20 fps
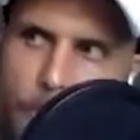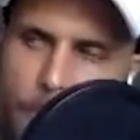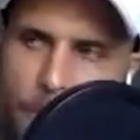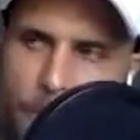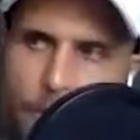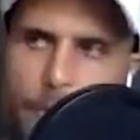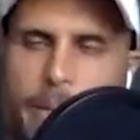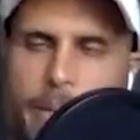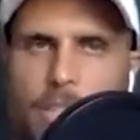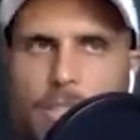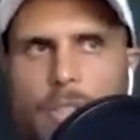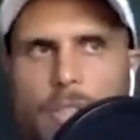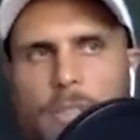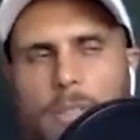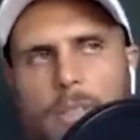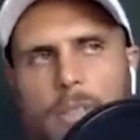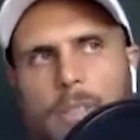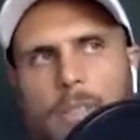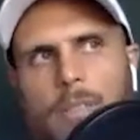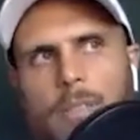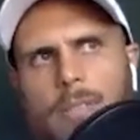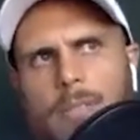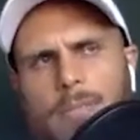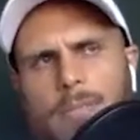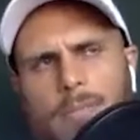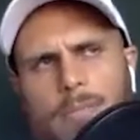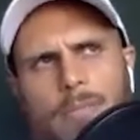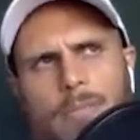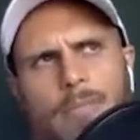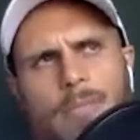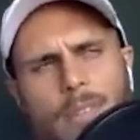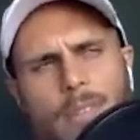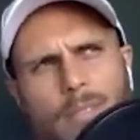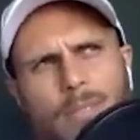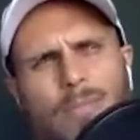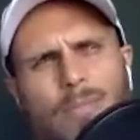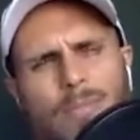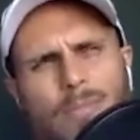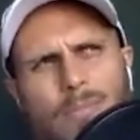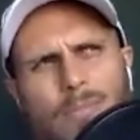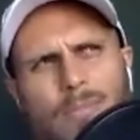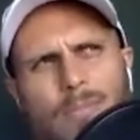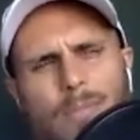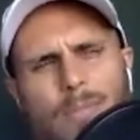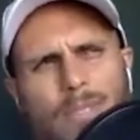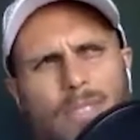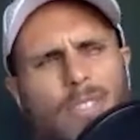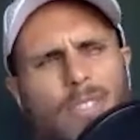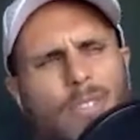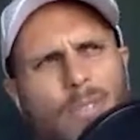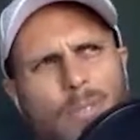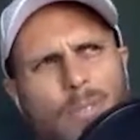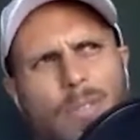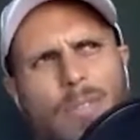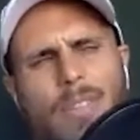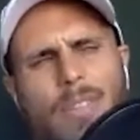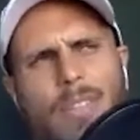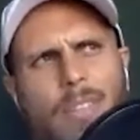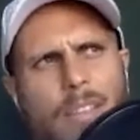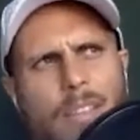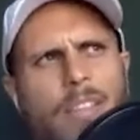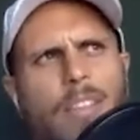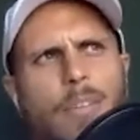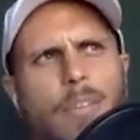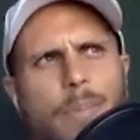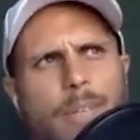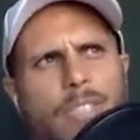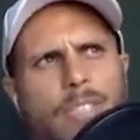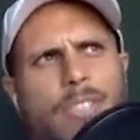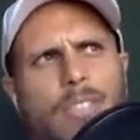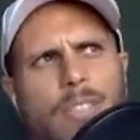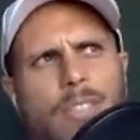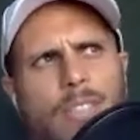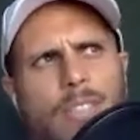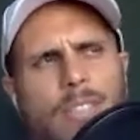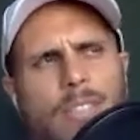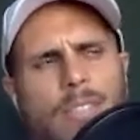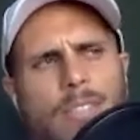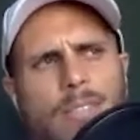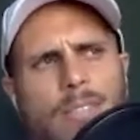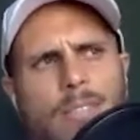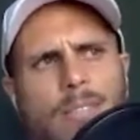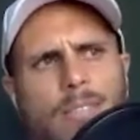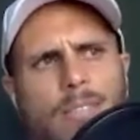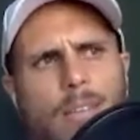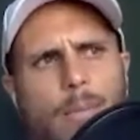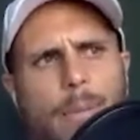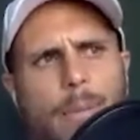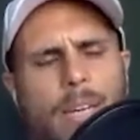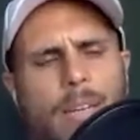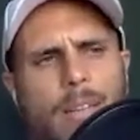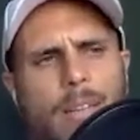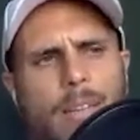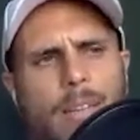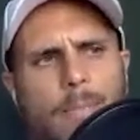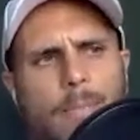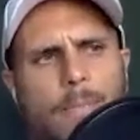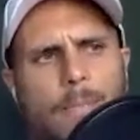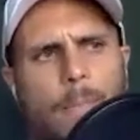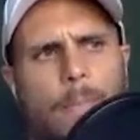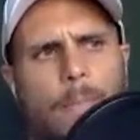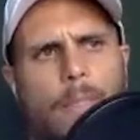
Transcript: you mentioned, was it you? I think you mentioned about like,